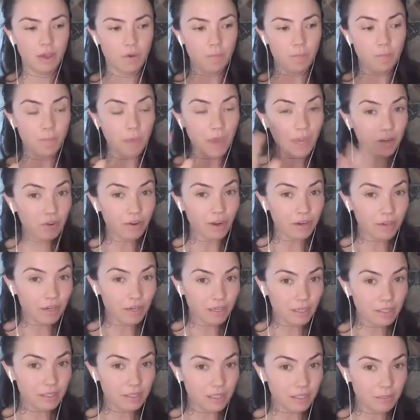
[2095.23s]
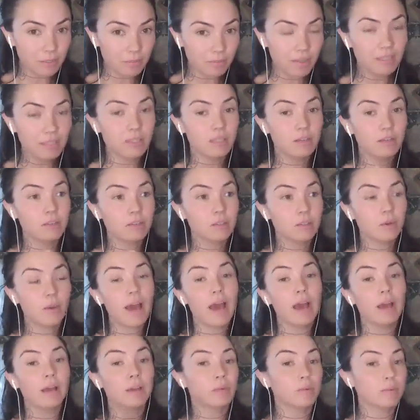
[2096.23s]
make grounded assessments, and also
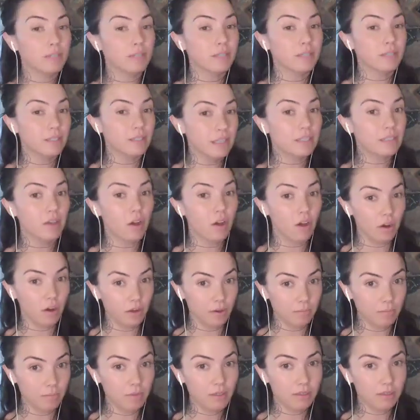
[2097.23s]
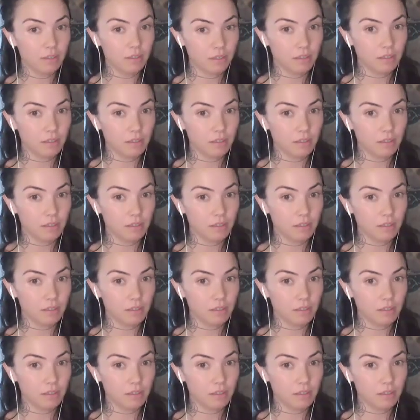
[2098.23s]
how to assess harm.